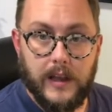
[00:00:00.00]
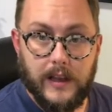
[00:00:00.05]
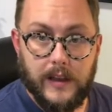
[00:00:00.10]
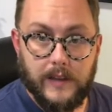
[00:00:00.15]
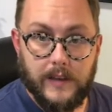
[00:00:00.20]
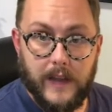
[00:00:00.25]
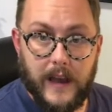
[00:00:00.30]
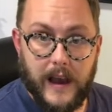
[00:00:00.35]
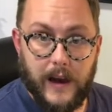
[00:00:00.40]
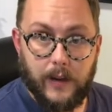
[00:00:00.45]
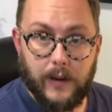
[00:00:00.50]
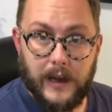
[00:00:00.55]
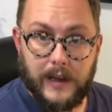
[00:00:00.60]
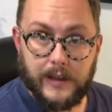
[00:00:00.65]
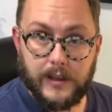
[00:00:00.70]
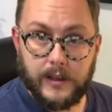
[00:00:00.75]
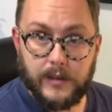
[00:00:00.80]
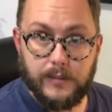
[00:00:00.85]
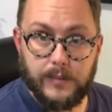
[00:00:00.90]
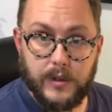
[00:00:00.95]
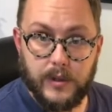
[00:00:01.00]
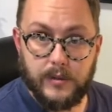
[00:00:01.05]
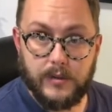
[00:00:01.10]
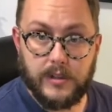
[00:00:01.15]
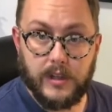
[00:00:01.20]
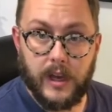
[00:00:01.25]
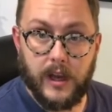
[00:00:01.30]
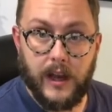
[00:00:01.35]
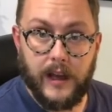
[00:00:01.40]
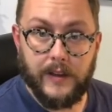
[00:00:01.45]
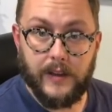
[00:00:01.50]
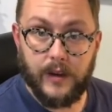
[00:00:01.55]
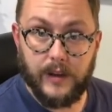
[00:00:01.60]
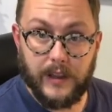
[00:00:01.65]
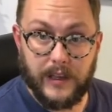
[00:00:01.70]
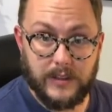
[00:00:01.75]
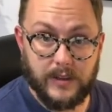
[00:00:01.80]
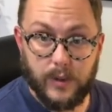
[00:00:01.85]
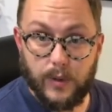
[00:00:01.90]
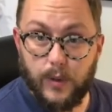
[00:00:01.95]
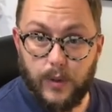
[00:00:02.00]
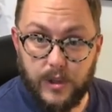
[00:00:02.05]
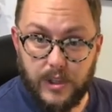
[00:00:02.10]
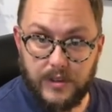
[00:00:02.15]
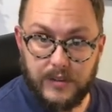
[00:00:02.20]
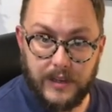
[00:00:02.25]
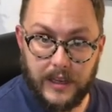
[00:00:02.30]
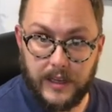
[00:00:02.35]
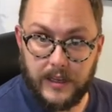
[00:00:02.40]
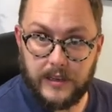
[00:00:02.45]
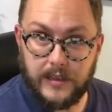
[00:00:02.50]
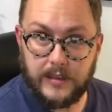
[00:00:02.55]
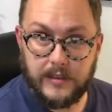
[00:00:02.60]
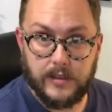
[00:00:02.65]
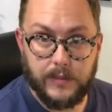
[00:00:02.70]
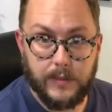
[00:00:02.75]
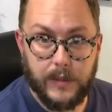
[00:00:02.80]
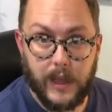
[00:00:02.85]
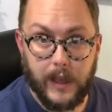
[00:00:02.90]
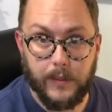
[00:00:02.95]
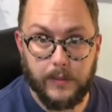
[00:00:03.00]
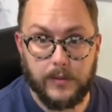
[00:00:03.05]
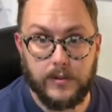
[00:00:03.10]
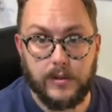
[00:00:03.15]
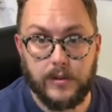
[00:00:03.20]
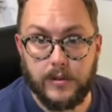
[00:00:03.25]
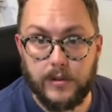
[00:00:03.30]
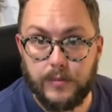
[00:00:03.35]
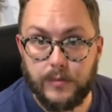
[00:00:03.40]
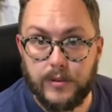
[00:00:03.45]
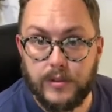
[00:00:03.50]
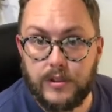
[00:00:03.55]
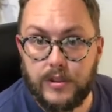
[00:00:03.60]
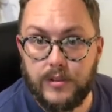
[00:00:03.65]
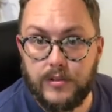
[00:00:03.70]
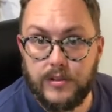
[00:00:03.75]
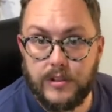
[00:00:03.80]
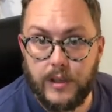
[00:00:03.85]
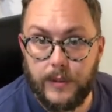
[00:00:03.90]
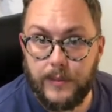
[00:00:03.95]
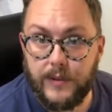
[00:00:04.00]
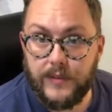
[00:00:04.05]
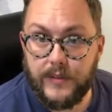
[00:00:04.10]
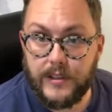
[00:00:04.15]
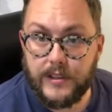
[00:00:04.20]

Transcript: now and a computer, and that's all you need to be able to produce some of this